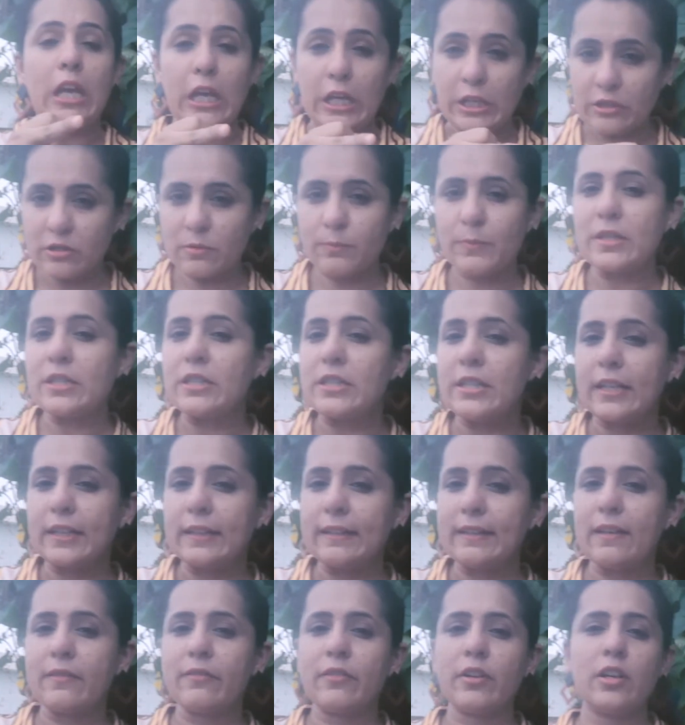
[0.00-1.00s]

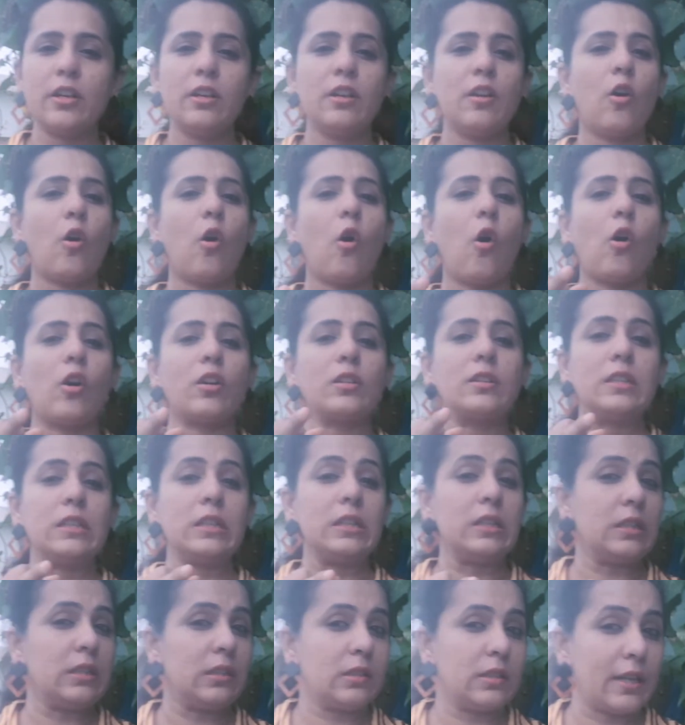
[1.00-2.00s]
intermediate level or
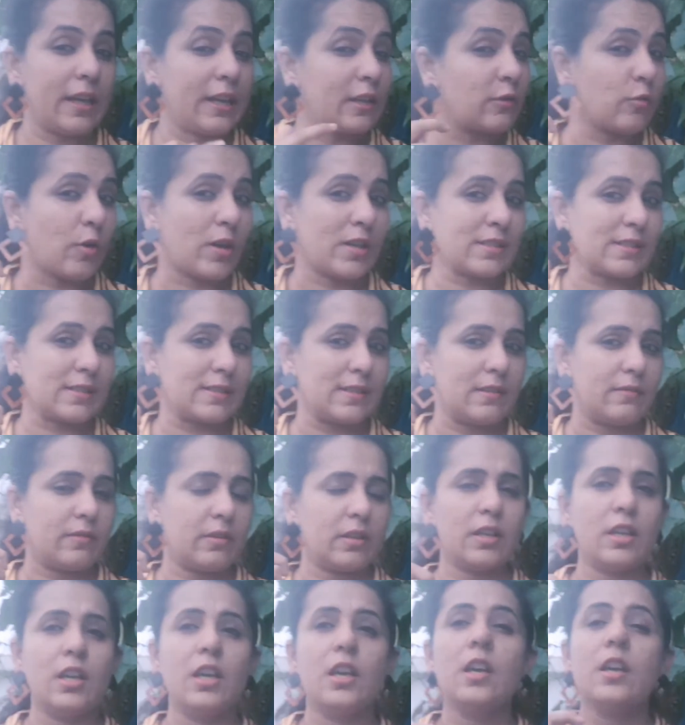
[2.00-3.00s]
the advanced
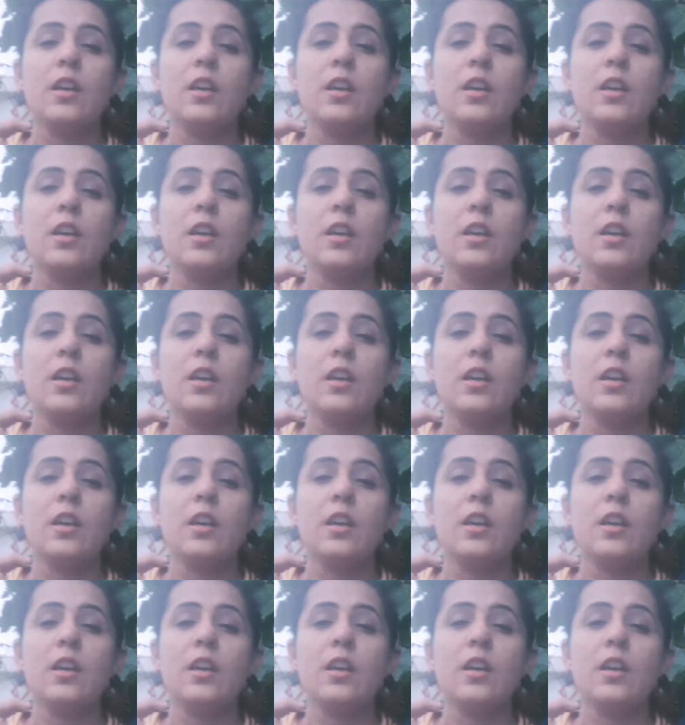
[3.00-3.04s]
level.